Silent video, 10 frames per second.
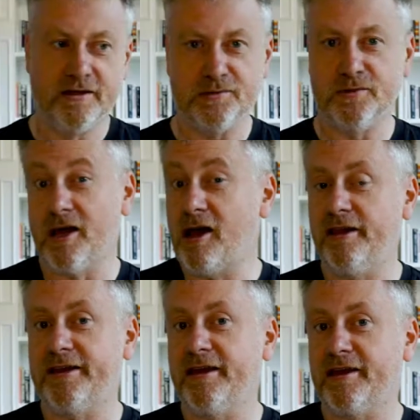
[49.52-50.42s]
This was a
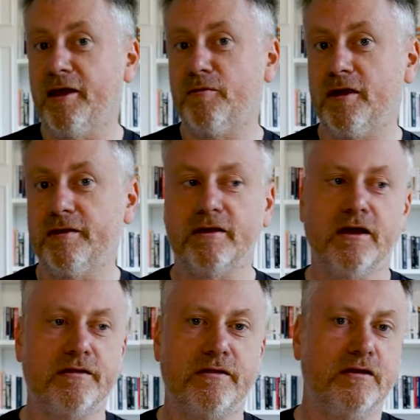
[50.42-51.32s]
holiday camera, the
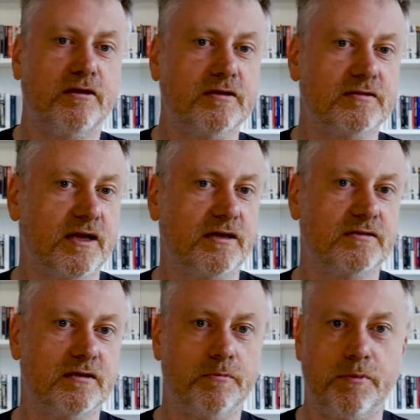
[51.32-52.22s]
kind of thing you could take
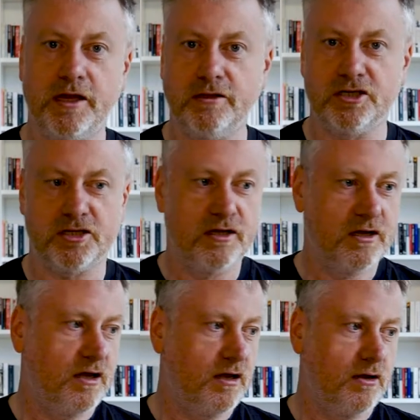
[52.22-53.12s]
to the beach
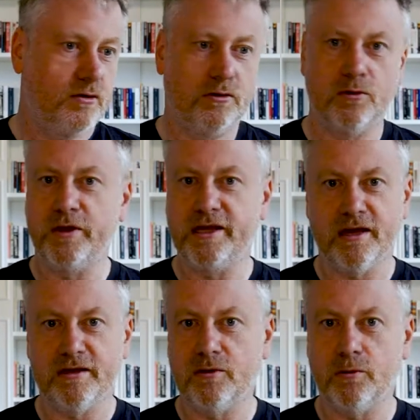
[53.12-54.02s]
or a
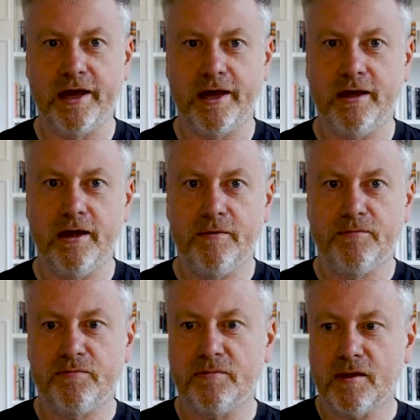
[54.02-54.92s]
weekend away
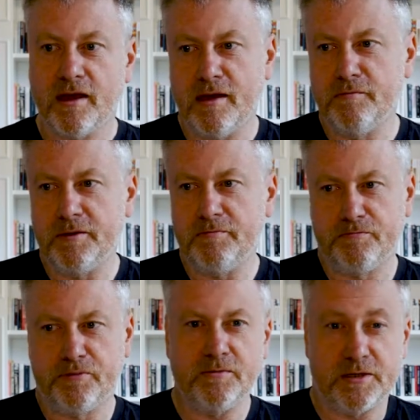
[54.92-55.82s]
and be
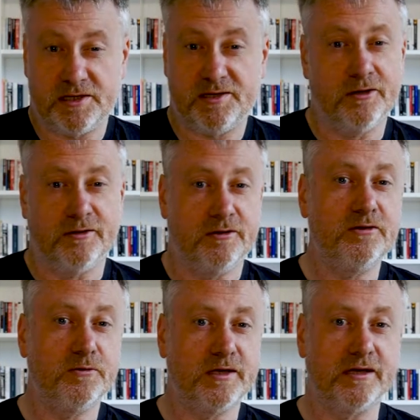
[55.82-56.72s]
pretty much certain
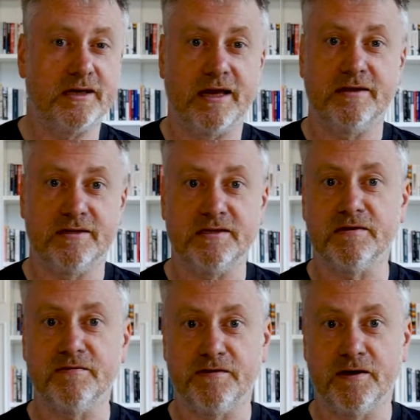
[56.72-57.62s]
you were going to get
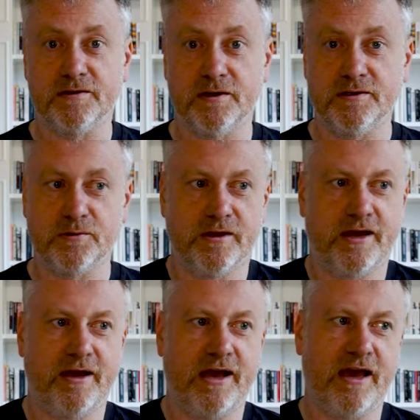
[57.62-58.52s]
decent photos
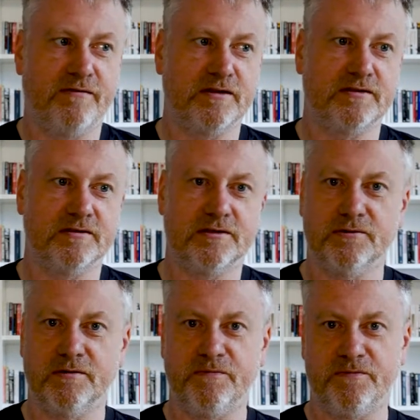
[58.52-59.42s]
without having to do
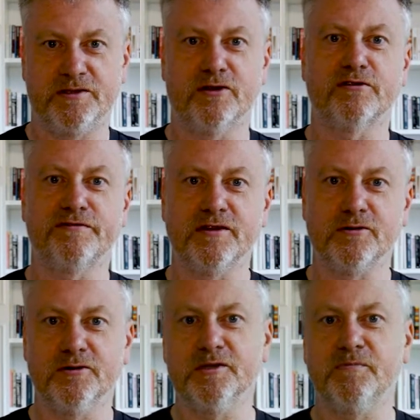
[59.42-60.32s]
a photography
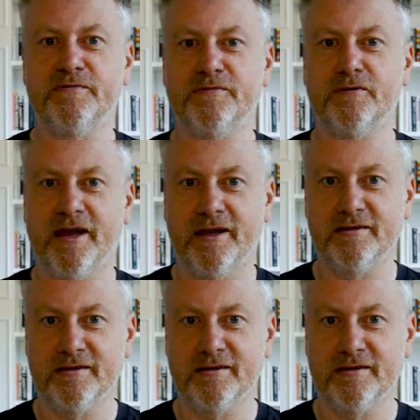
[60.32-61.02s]
course beforehand.